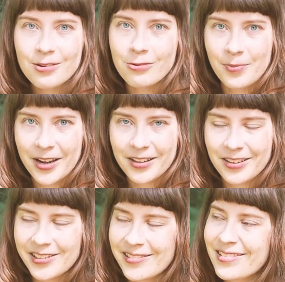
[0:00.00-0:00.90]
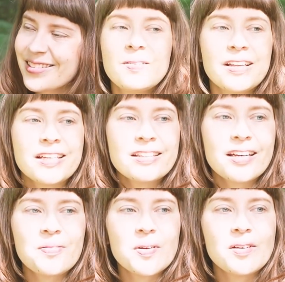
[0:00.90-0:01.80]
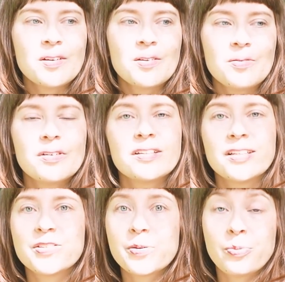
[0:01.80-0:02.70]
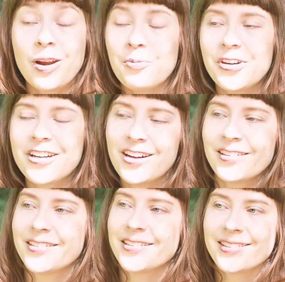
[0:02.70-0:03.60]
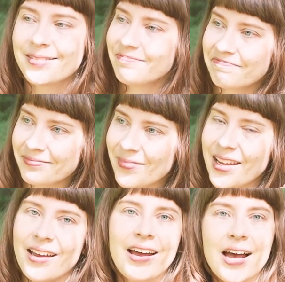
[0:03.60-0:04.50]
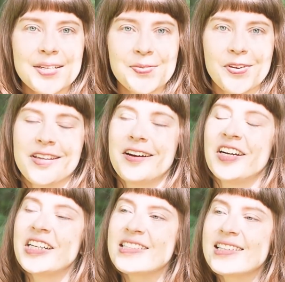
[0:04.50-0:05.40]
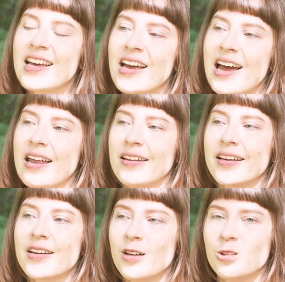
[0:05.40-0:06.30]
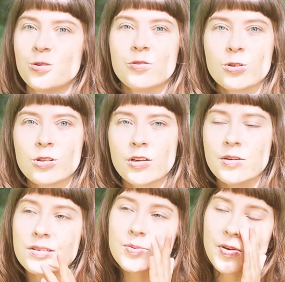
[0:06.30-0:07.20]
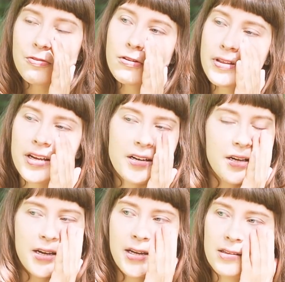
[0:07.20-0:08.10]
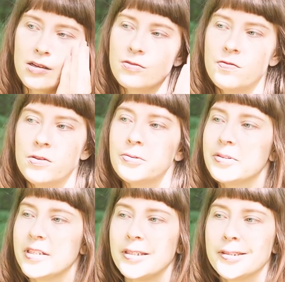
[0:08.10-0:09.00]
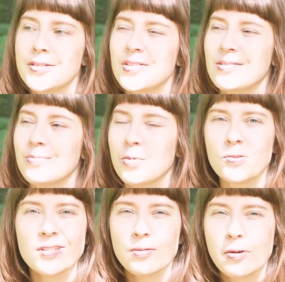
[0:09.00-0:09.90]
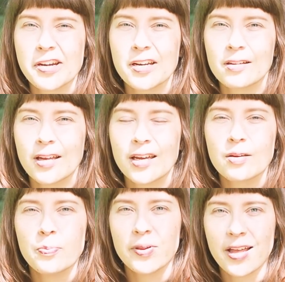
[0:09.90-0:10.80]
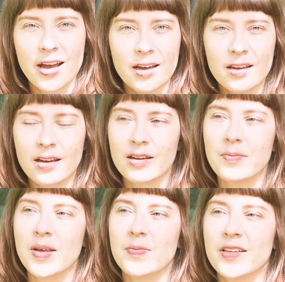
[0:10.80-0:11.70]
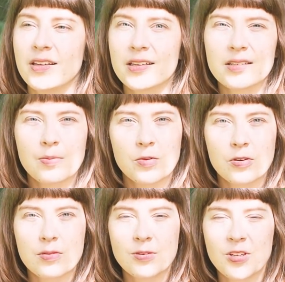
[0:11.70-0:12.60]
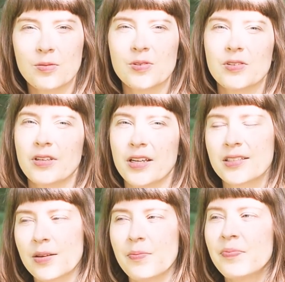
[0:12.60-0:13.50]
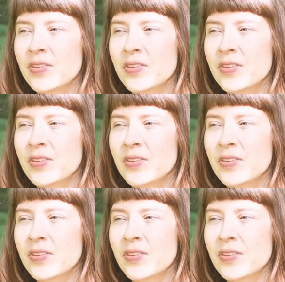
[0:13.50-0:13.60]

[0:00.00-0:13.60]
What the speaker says: through my clothes. Lately I've been really into primary colors, as with art, and like colorful clothes. Before that I had like a few years of mostly wearing like black and maybe like some earth tones or like some,